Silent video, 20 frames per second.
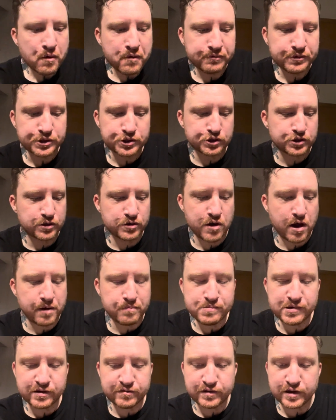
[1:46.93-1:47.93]
This should not
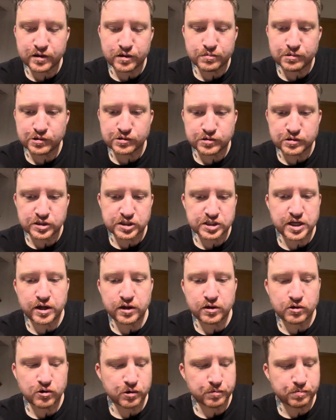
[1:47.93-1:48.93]
be available to
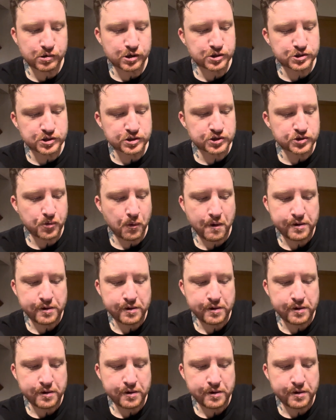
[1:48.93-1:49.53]
sell or purchase.